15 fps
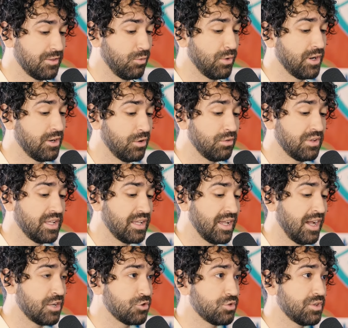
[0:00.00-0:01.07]
the one and only
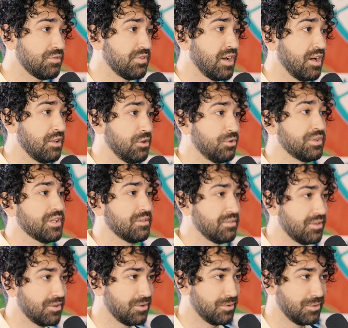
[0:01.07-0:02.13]
Andriy Lunin,
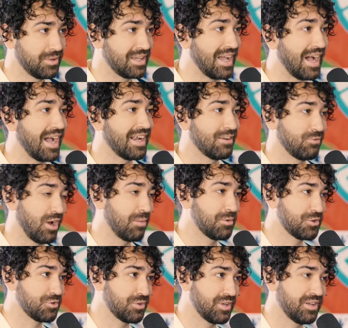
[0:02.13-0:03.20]
who guided Real
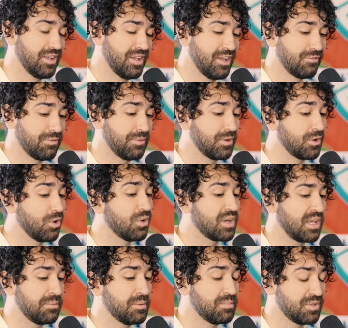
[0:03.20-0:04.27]
Madrid from the
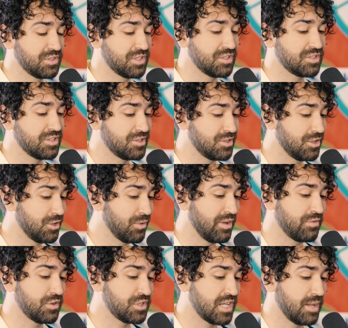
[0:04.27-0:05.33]
goalkeeping position to the
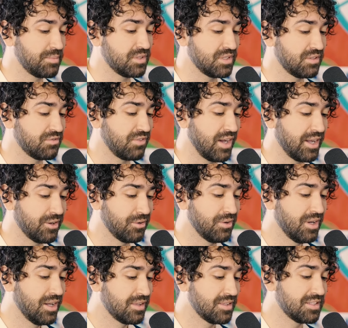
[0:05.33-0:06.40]
UEFA Champions League final.
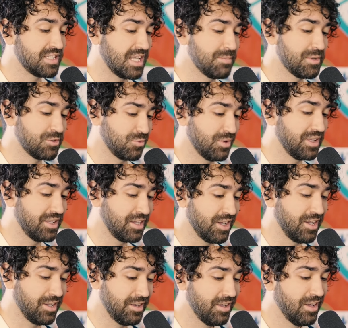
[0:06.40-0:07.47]
The team is really
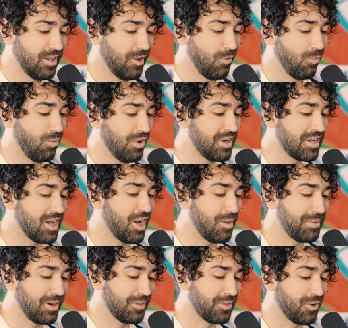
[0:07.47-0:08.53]
good. One
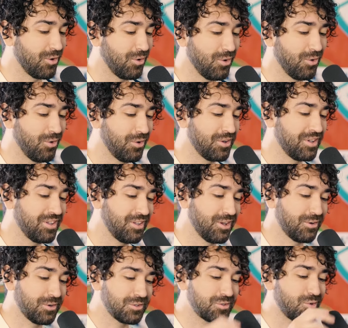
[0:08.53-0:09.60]
comment on the whole
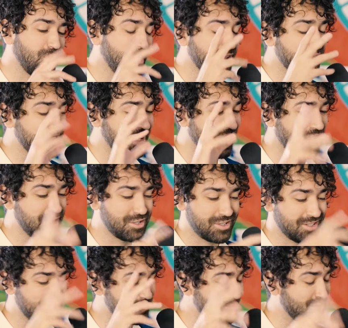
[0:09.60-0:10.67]
Euros
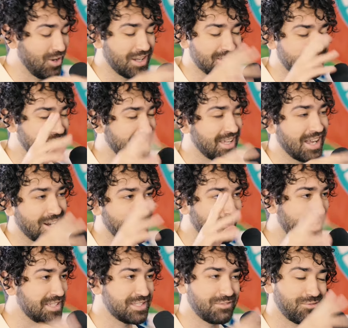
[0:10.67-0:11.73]
qualification process that got
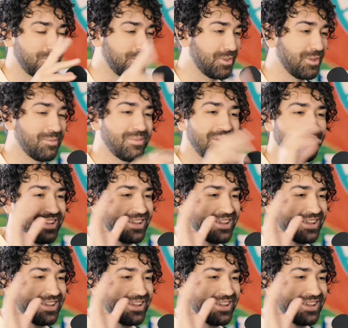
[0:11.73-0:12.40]
crazy for them.